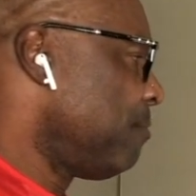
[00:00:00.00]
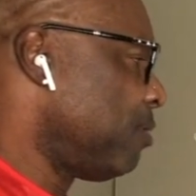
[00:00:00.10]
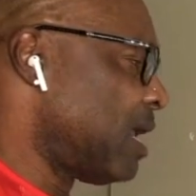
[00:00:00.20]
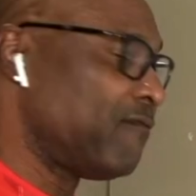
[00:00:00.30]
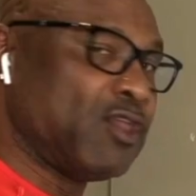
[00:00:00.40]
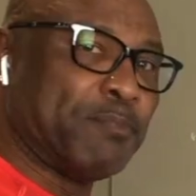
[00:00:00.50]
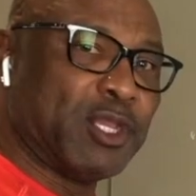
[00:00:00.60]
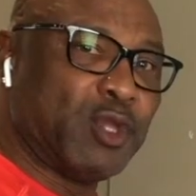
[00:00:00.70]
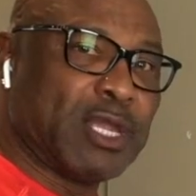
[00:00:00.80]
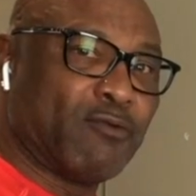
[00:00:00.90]
But
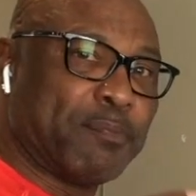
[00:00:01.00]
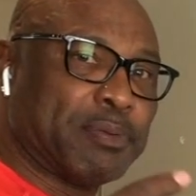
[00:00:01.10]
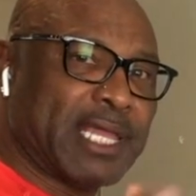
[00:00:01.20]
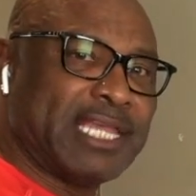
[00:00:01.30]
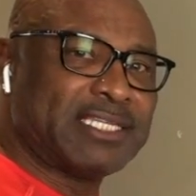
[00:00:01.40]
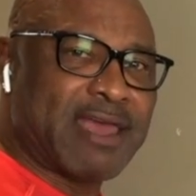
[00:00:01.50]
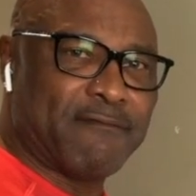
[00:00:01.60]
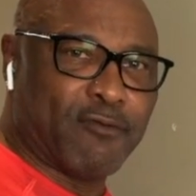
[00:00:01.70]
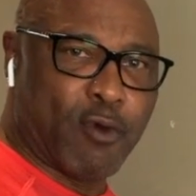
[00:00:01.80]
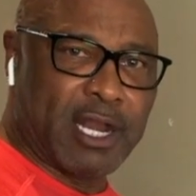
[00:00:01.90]
you can replace
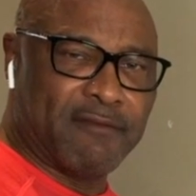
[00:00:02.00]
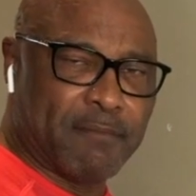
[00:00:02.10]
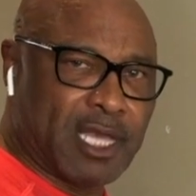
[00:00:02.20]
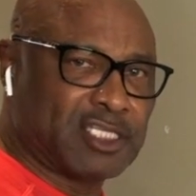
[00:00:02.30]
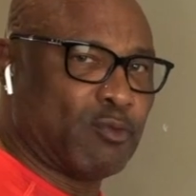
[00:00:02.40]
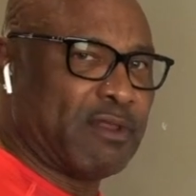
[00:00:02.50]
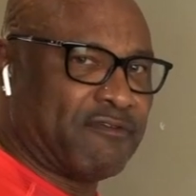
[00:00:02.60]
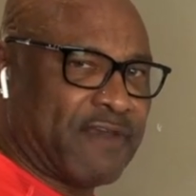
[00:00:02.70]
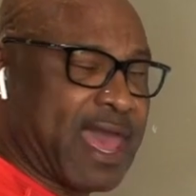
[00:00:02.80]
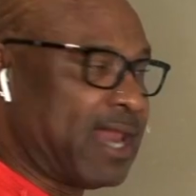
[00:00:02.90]
that void of muscle with
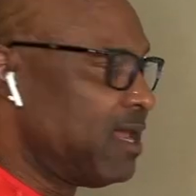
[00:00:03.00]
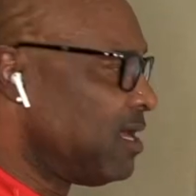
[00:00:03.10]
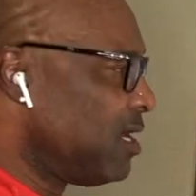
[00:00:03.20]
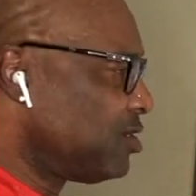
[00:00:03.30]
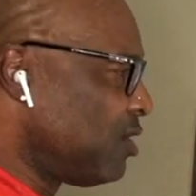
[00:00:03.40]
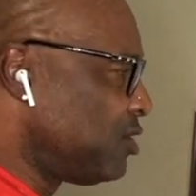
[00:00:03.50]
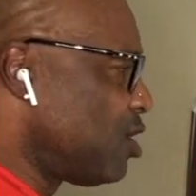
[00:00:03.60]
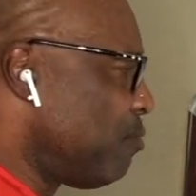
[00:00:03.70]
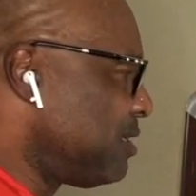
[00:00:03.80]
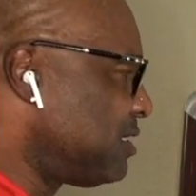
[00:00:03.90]
fat. So there's
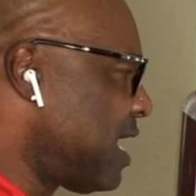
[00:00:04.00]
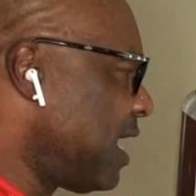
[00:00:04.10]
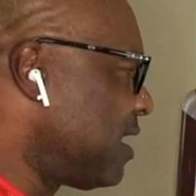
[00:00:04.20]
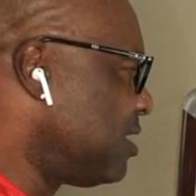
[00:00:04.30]
no mistake.